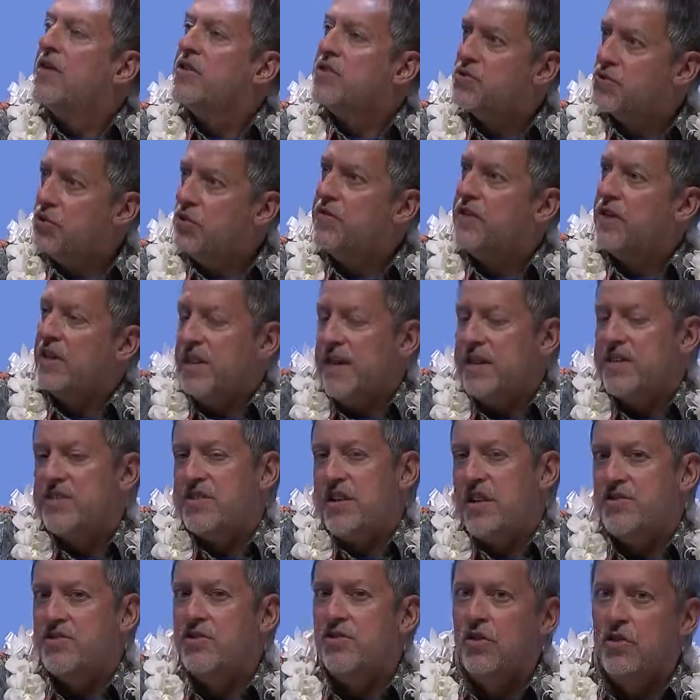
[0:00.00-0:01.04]
Sort of the class
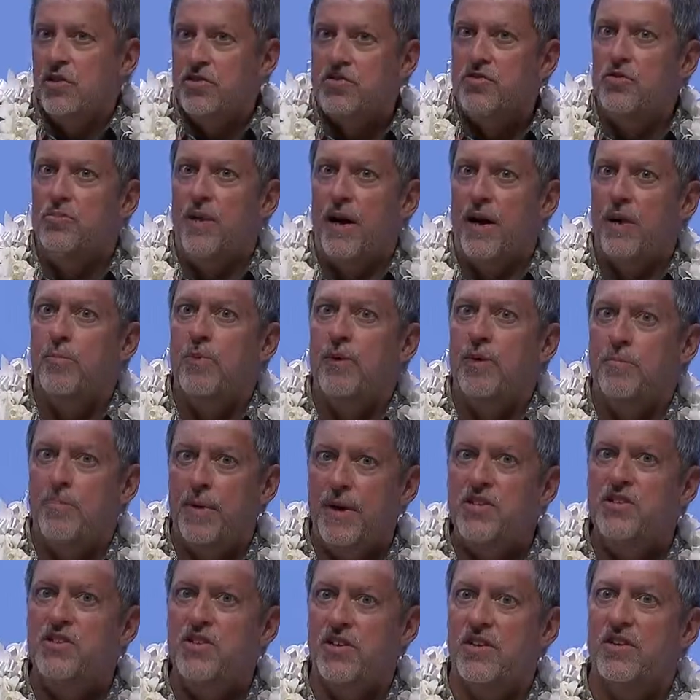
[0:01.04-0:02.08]
action lawsuit model, but
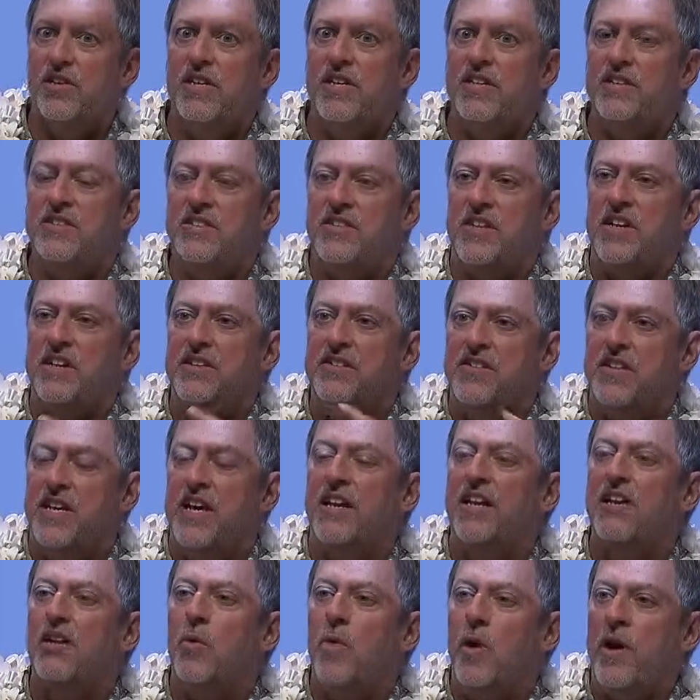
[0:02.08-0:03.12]
basically it's
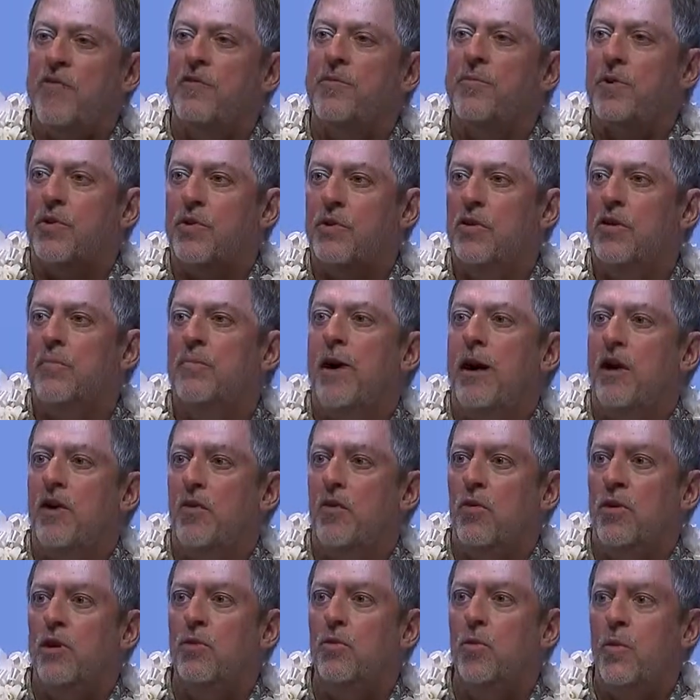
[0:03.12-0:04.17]
getting away from the current
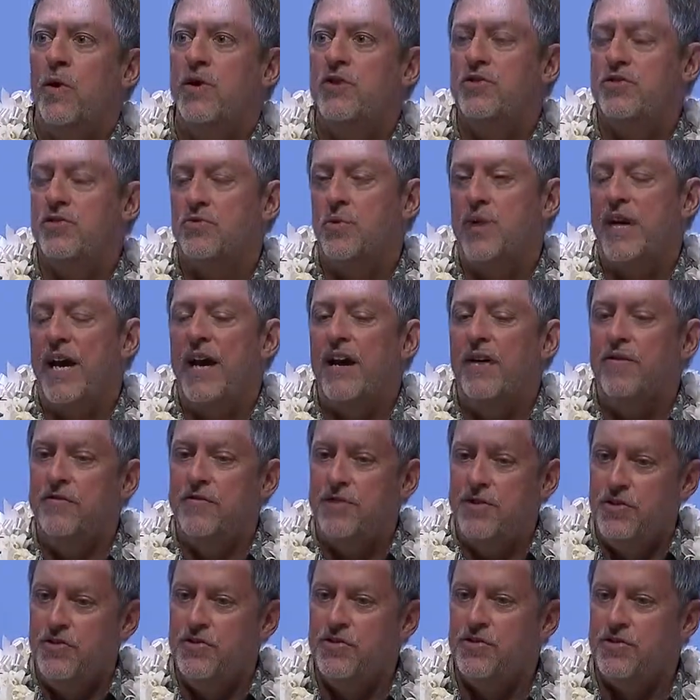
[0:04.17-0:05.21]
model in which we have
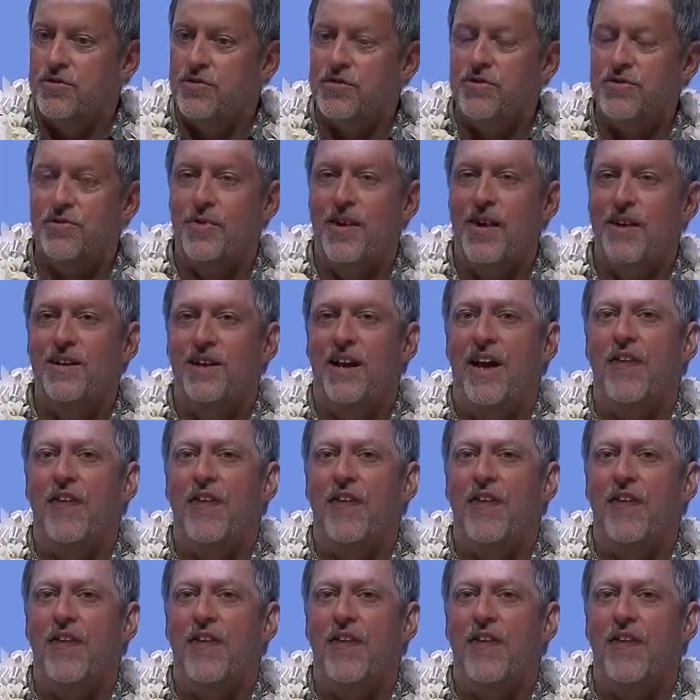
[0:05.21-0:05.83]
users, right?